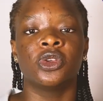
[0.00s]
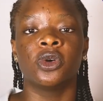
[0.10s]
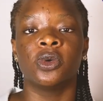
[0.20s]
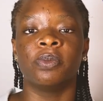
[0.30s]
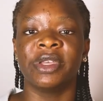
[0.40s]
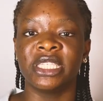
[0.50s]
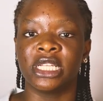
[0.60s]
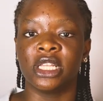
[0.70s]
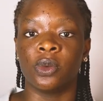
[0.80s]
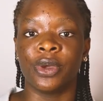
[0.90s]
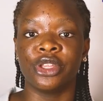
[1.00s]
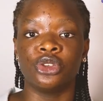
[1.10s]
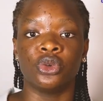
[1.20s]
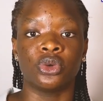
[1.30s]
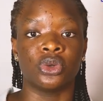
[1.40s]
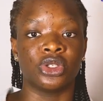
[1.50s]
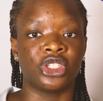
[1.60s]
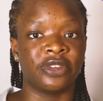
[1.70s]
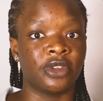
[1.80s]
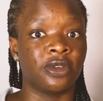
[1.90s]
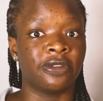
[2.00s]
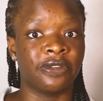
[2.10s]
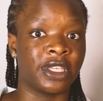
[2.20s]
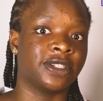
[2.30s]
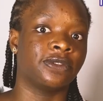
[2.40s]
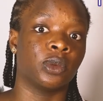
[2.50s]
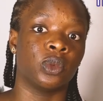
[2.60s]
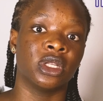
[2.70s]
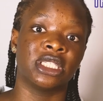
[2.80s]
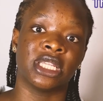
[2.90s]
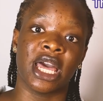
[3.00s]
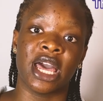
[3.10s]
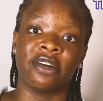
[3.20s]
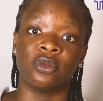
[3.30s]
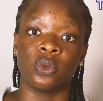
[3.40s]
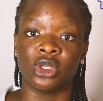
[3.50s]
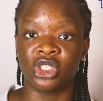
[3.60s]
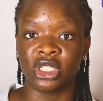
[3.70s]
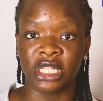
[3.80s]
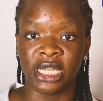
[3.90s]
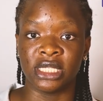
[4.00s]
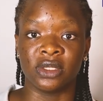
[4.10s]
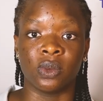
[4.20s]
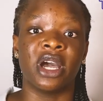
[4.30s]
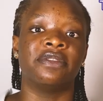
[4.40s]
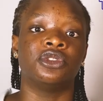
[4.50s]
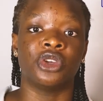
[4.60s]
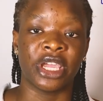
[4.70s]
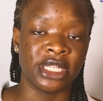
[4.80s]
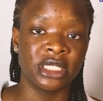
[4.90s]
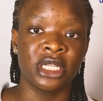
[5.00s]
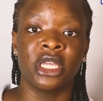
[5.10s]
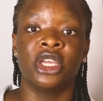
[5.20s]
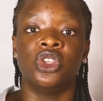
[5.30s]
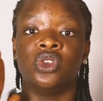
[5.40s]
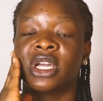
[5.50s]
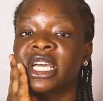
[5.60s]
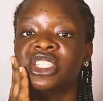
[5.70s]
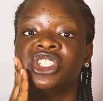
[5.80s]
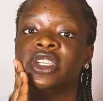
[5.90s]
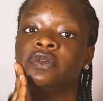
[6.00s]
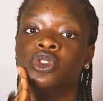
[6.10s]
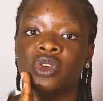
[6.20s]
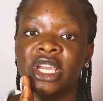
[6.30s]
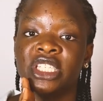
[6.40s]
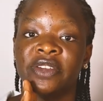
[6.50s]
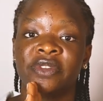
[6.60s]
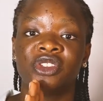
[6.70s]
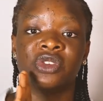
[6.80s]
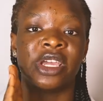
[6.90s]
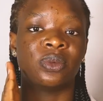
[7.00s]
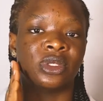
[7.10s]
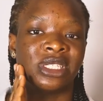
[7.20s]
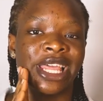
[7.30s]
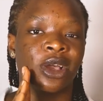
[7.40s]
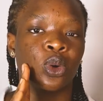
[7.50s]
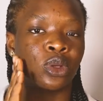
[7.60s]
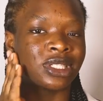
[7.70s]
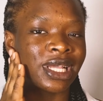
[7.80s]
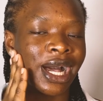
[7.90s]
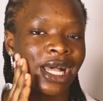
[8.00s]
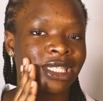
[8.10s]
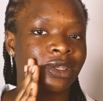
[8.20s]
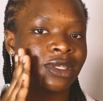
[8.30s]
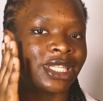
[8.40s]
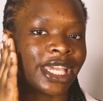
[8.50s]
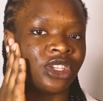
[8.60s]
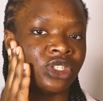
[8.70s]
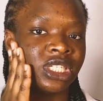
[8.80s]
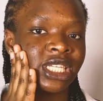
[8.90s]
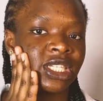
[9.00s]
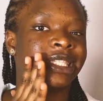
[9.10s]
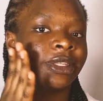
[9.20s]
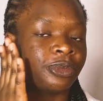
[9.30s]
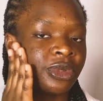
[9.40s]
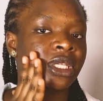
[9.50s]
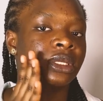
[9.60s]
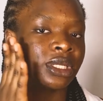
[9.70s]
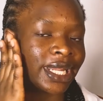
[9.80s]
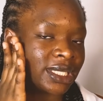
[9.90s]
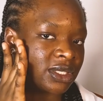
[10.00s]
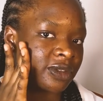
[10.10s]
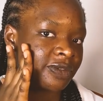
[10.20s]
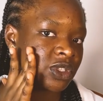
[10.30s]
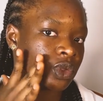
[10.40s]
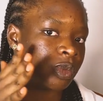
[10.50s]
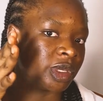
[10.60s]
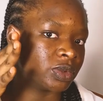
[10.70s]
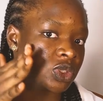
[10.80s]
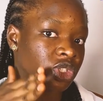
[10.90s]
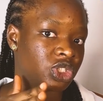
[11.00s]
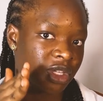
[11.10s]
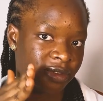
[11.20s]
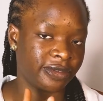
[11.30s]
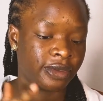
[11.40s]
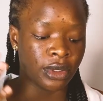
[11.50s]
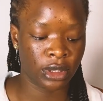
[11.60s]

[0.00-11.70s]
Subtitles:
So basically, when you're shaving your face, from what I have watched and what I've tried, you can't shave dry. Shaving dry would like cause scars, because like you need a slippery gliding surface to be able to shave.